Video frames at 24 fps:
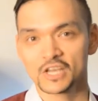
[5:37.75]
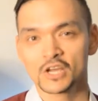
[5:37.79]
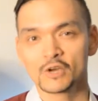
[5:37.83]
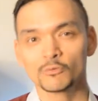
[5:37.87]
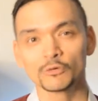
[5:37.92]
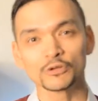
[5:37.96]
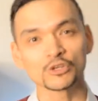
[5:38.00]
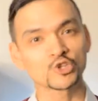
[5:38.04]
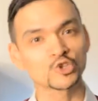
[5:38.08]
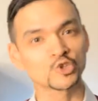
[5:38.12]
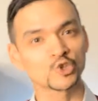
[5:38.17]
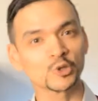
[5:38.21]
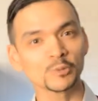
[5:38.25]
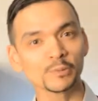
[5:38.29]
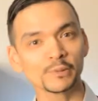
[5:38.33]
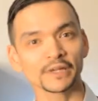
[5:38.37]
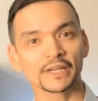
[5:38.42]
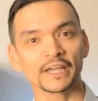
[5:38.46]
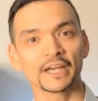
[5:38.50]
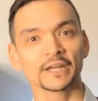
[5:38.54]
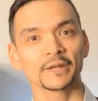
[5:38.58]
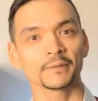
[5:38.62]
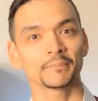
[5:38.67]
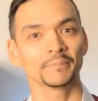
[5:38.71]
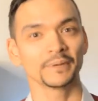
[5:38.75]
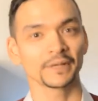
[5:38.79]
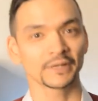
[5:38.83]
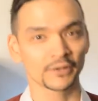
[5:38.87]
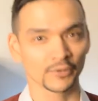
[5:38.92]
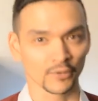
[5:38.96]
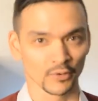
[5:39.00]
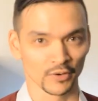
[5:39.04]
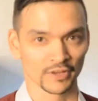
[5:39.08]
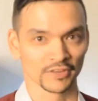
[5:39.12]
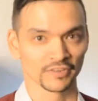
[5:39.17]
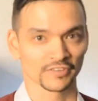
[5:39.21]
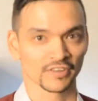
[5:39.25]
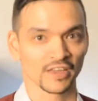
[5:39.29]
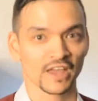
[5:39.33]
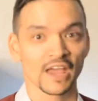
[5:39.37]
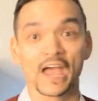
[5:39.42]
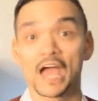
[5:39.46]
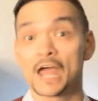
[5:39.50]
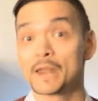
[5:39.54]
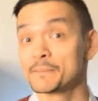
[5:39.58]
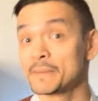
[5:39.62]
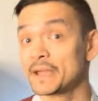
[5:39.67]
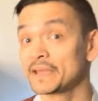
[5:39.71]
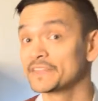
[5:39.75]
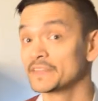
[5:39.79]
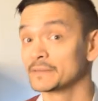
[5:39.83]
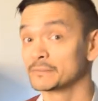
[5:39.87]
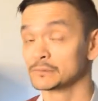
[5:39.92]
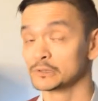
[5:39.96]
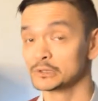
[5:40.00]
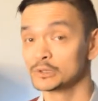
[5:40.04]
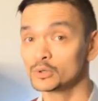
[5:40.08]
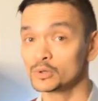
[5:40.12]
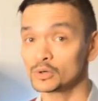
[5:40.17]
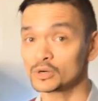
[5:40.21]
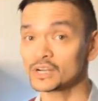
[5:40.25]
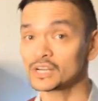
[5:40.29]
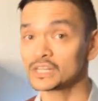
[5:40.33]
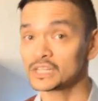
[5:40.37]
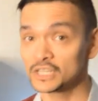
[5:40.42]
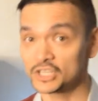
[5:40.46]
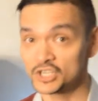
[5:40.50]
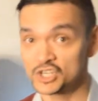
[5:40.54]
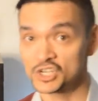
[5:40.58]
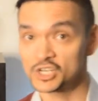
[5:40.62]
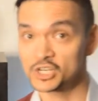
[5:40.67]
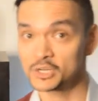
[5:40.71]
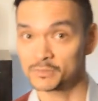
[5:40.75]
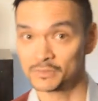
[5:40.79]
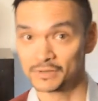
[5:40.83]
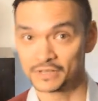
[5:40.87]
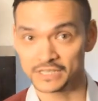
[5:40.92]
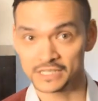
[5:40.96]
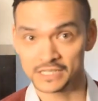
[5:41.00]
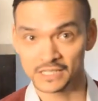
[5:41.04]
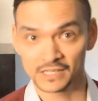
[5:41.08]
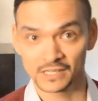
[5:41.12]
which duplicated Bitcoins and made them look legitimate.